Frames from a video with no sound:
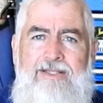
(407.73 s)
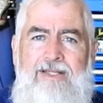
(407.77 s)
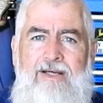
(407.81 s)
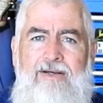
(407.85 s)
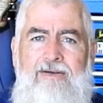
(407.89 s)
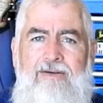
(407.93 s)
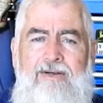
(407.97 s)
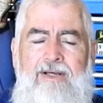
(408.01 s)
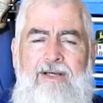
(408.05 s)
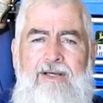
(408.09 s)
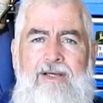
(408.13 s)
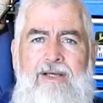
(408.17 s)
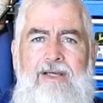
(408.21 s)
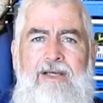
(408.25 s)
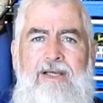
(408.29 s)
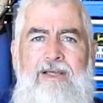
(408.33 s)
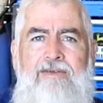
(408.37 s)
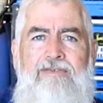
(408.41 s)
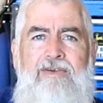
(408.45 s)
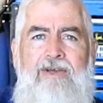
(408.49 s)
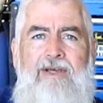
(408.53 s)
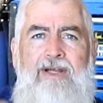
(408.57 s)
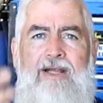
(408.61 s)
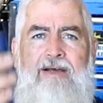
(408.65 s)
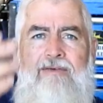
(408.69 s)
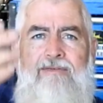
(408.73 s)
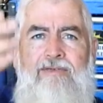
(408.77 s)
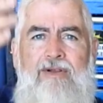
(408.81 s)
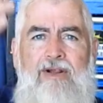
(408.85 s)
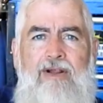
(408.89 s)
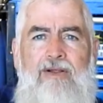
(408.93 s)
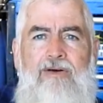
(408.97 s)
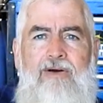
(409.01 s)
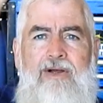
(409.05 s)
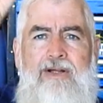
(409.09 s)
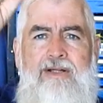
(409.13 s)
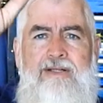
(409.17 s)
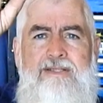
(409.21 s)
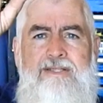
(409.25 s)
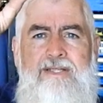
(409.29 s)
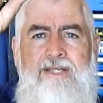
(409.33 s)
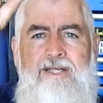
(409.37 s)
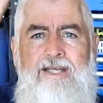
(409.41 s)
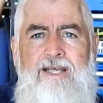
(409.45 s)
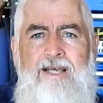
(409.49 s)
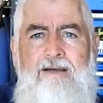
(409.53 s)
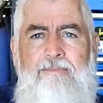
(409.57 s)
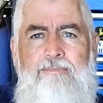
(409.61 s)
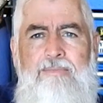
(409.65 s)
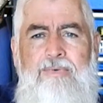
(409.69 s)
So if you can have the light
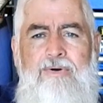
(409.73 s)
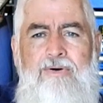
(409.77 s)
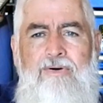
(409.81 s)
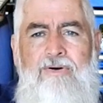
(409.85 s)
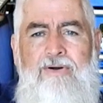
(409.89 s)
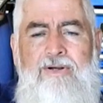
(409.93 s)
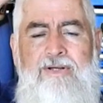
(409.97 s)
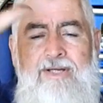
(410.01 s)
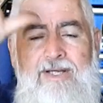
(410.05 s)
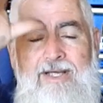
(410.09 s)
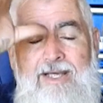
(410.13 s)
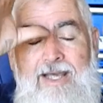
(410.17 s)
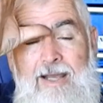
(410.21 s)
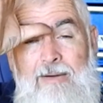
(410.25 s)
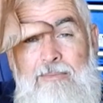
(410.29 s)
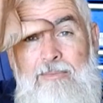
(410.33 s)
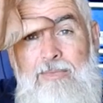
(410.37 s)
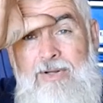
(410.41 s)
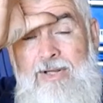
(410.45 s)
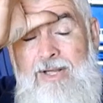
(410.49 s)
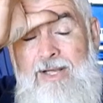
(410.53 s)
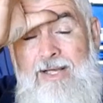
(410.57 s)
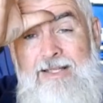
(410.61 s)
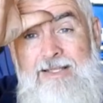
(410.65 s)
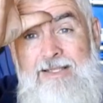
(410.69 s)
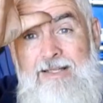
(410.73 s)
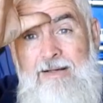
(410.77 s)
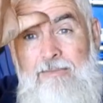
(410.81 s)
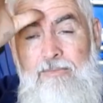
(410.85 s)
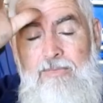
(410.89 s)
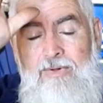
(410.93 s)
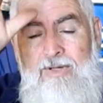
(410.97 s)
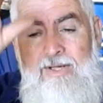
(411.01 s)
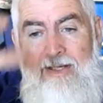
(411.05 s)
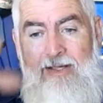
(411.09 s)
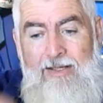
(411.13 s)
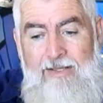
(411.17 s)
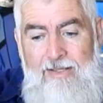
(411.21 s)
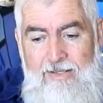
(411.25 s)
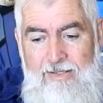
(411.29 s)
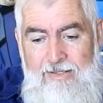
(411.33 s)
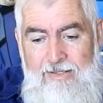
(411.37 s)
sitting up behind your camera there somewhere,